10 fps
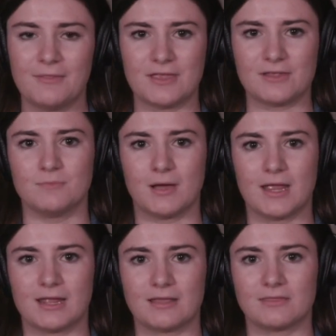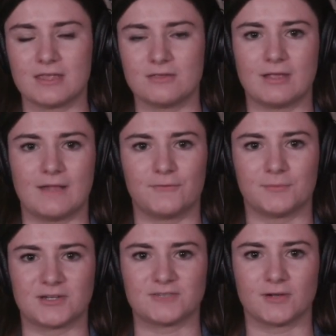Thank you, Mike. Thank you, Ken,
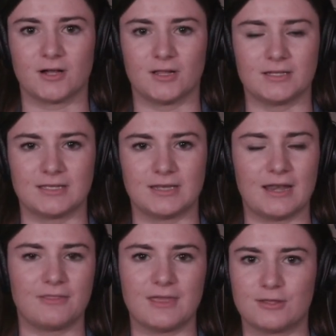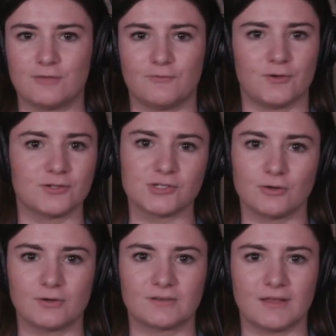so much for calling in, and thank you for your
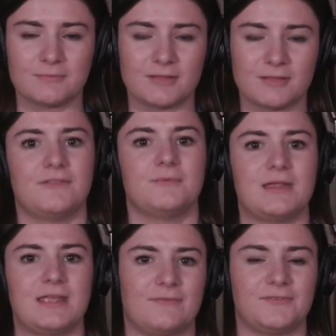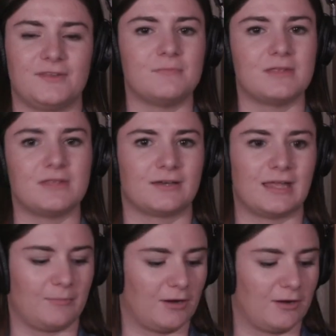jokes. I'm glad that we can't see me on
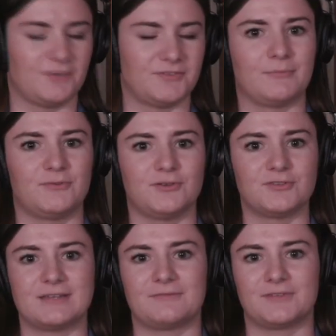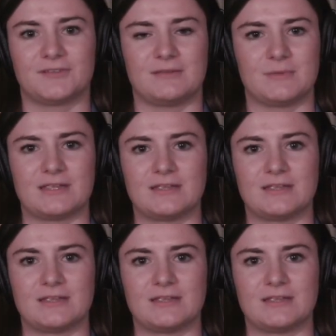camera at all times, so you didn't have to see me